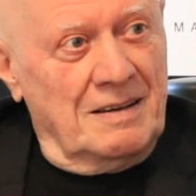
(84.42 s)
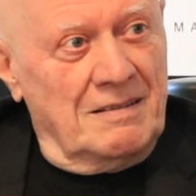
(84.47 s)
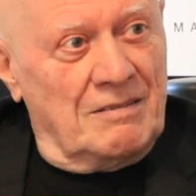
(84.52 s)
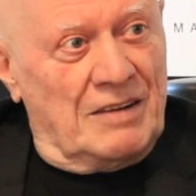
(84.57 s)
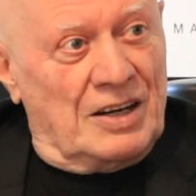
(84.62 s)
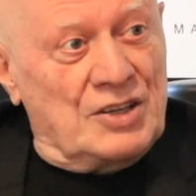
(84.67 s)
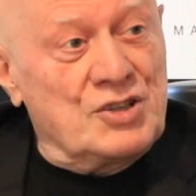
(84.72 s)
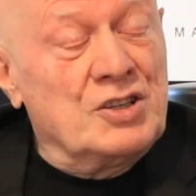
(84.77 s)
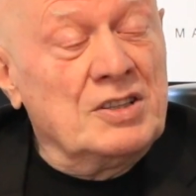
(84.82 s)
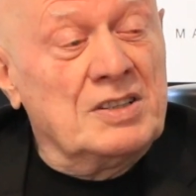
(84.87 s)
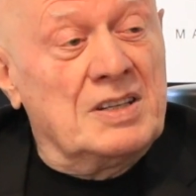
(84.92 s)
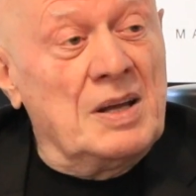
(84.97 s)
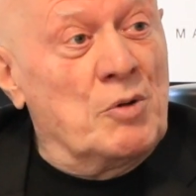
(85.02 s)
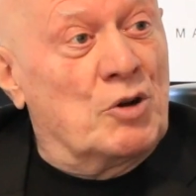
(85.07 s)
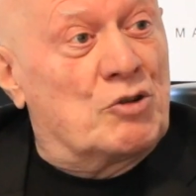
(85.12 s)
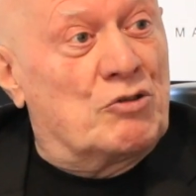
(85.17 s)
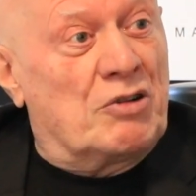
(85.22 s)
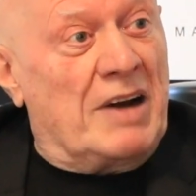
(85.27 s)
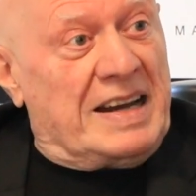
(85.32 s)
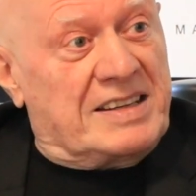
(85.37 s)
Russian
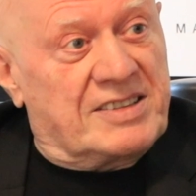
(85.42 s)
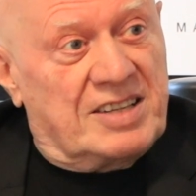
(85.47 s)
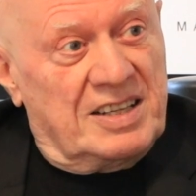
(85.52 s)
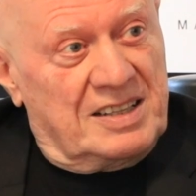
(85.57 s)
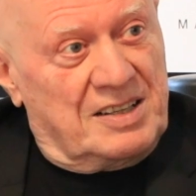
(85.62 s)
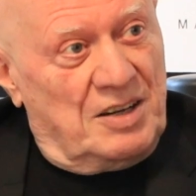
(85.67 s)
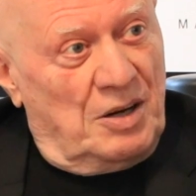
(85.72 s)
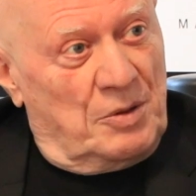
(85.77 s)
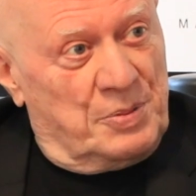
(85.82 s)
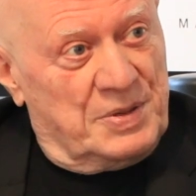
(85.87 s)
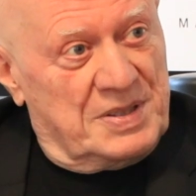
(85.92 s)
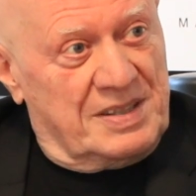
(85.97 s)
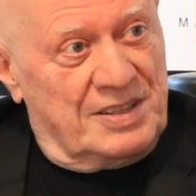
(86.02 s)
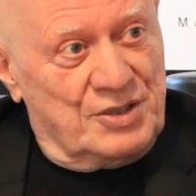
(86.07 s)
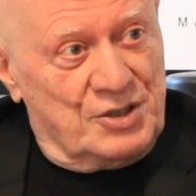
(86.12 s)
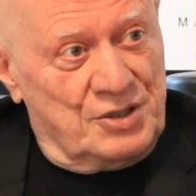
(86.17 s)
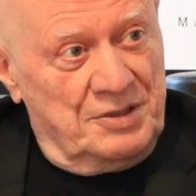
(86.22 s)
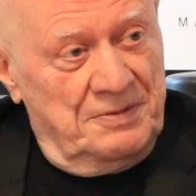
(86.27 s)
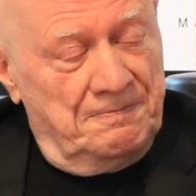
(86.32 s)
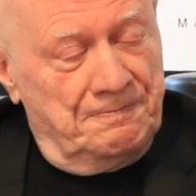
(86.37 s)
democratic
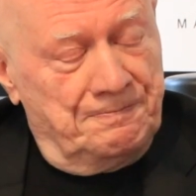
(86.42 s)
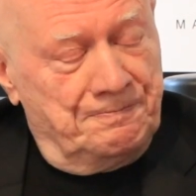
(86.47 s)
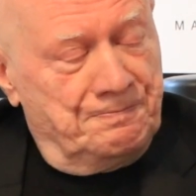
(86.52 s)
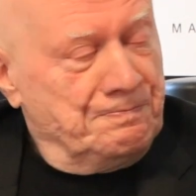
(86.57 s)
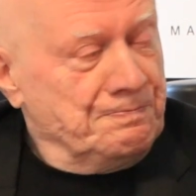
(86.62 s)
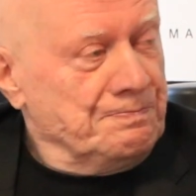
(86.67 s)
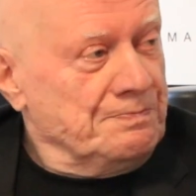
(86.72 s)
opposition.